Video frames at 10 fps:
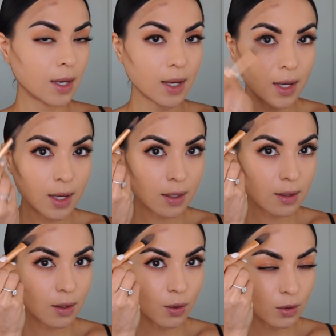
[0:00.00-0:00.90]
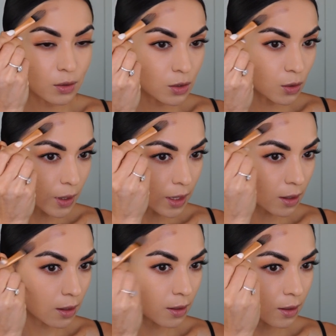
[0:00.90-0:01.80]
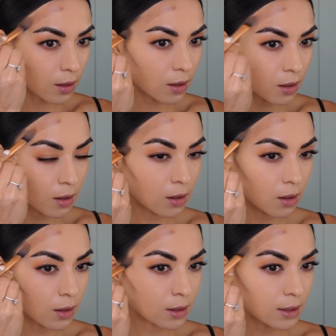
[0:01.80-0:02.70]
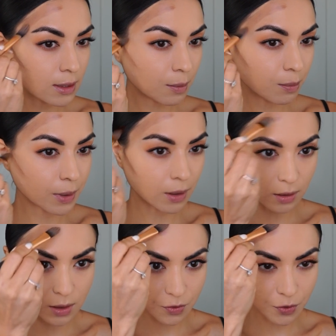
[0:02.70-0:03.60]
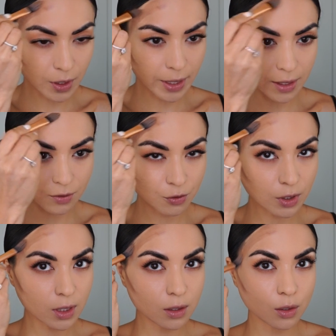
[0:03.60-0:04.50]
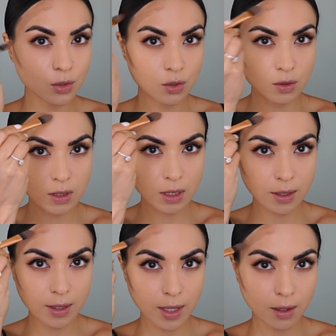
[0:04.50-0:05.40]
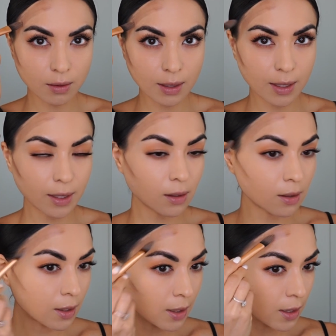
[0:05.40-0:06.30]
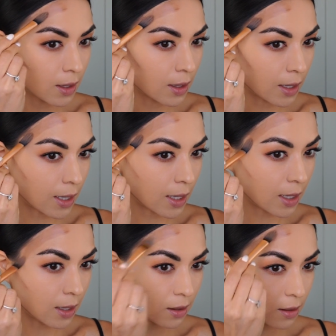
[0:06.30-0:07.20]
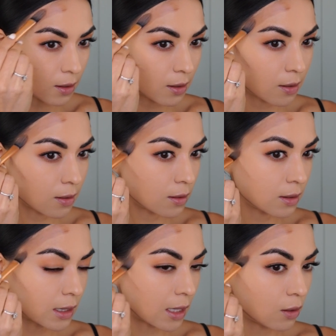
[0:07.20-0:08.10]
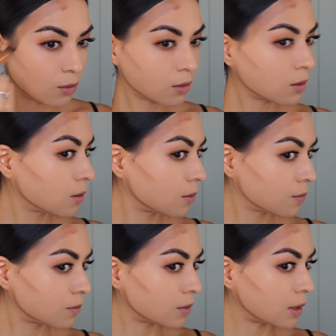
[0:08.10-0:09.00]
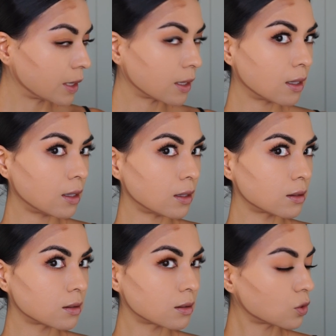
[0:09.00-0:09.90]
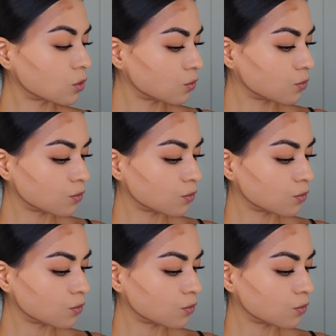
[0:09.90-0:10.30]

And also here on the temples, forehead, really close to the hairline, and down like this.